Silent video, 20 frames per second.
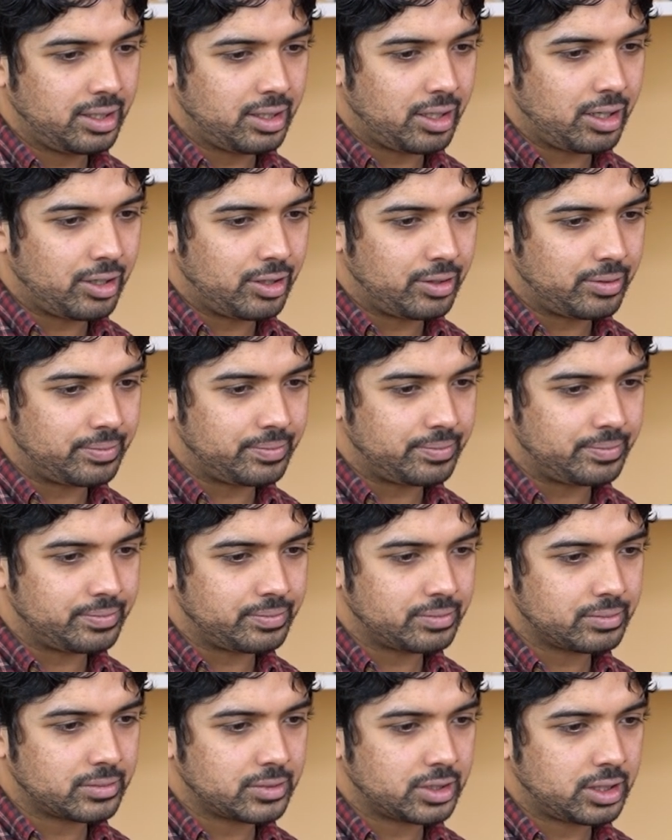
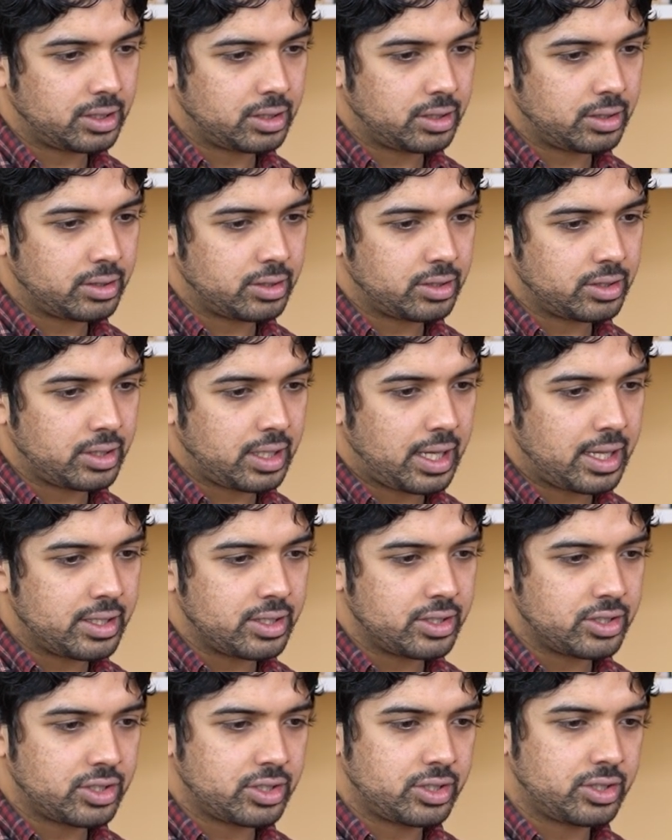And
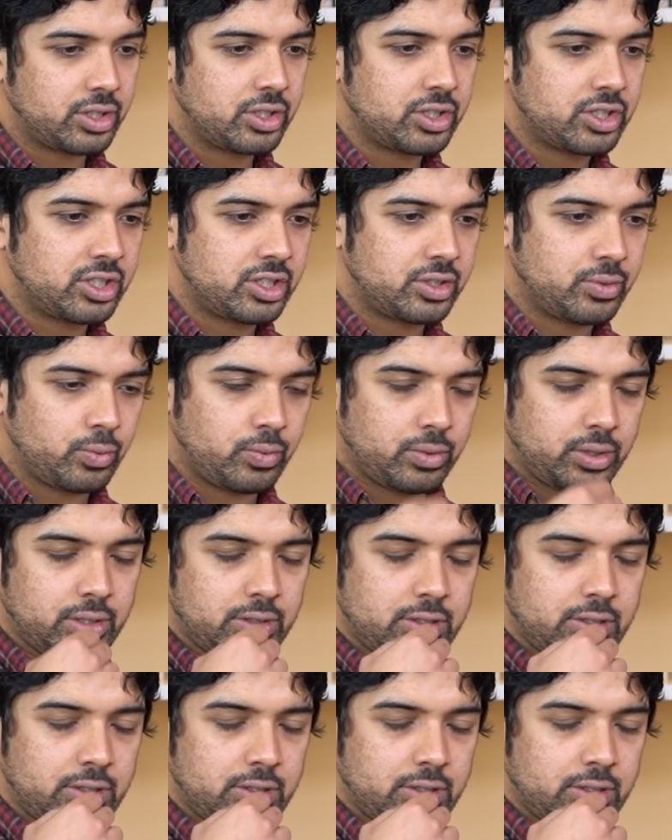just to